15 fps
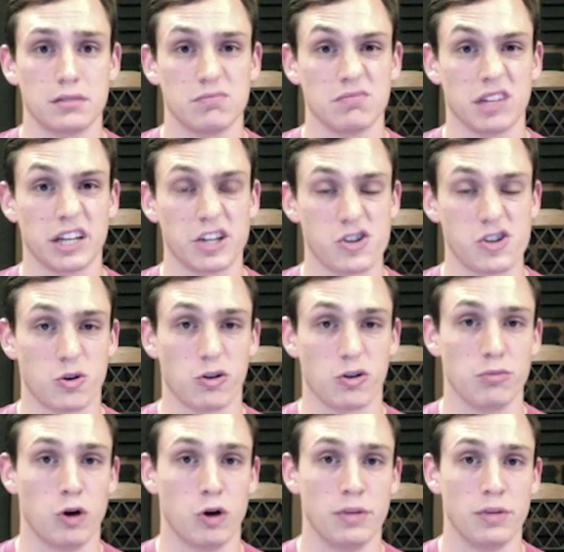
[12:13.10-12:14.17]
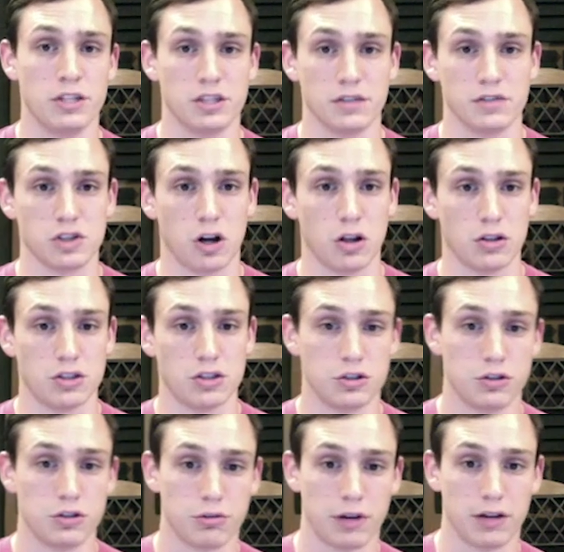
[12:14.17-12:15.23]
short moments of
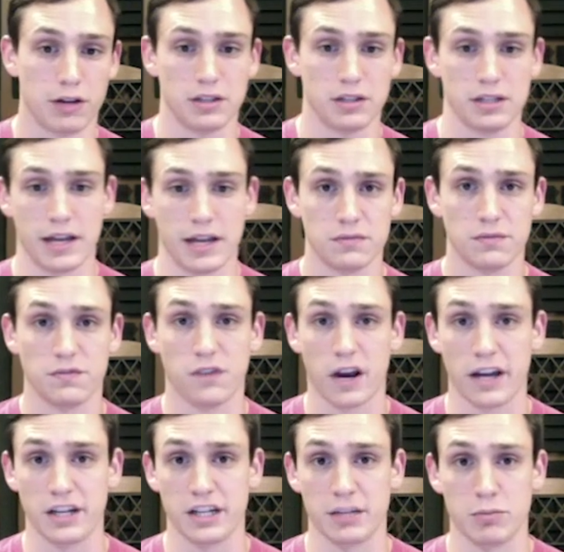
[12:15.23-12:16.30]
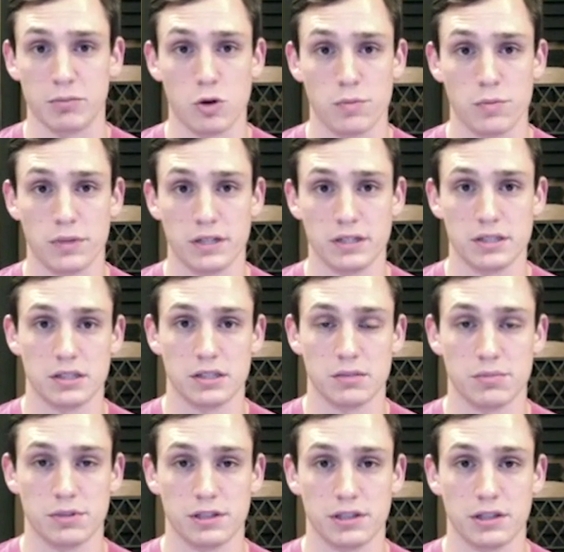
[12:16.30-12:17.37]
solitude throughout the day, finding moments to
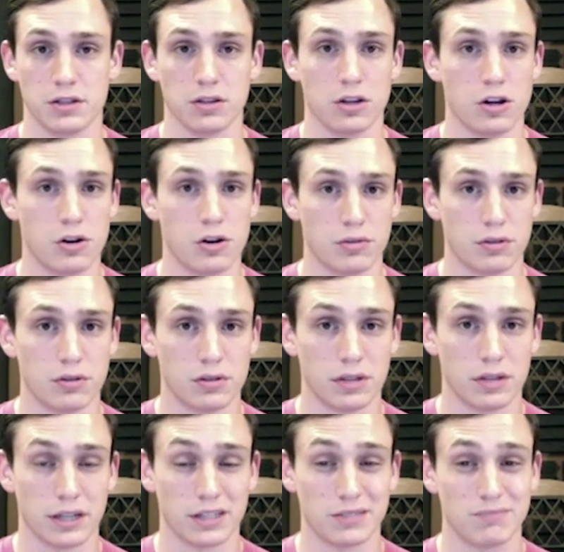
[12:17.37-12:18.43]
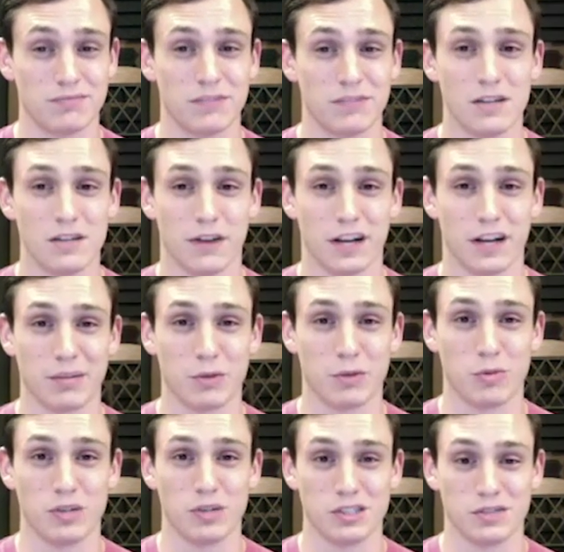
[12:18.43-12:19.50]
be alone, like finding
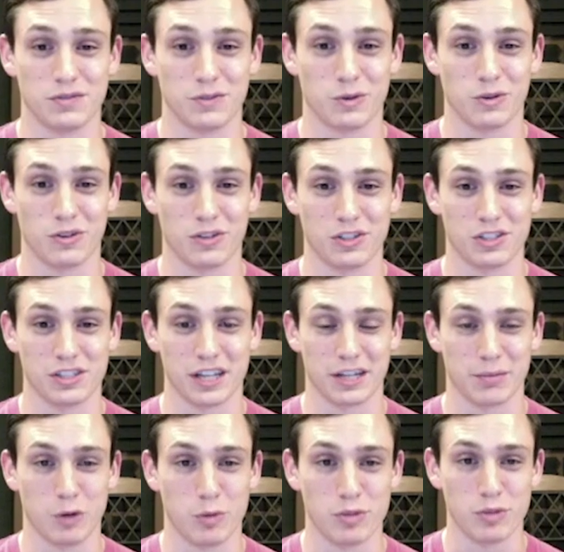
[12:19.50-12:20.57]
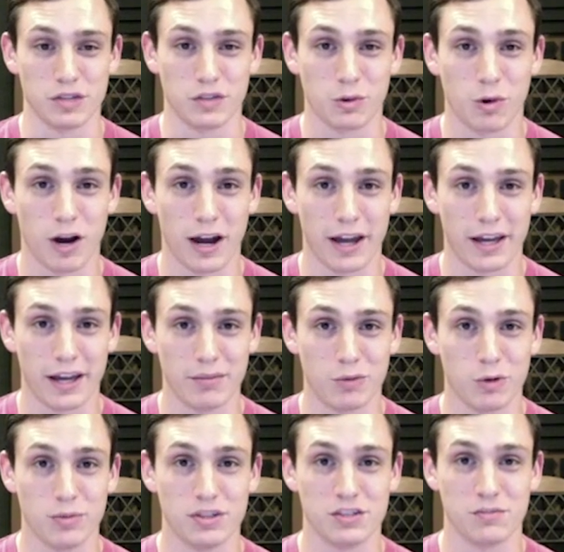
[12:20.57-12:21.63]
moments for just like moments of quiet,
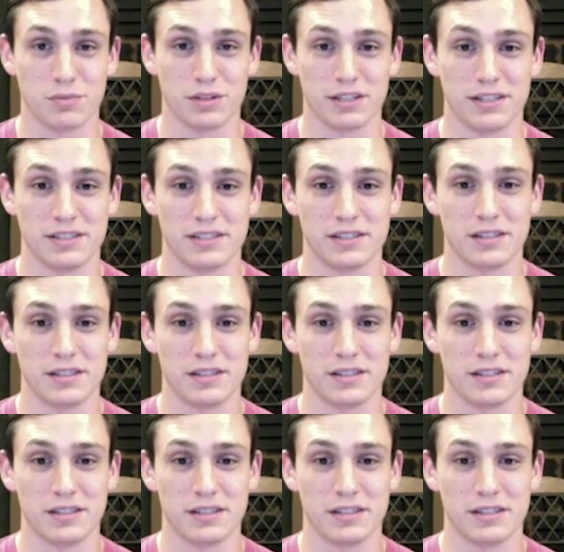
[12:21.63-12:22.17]
moments of peace.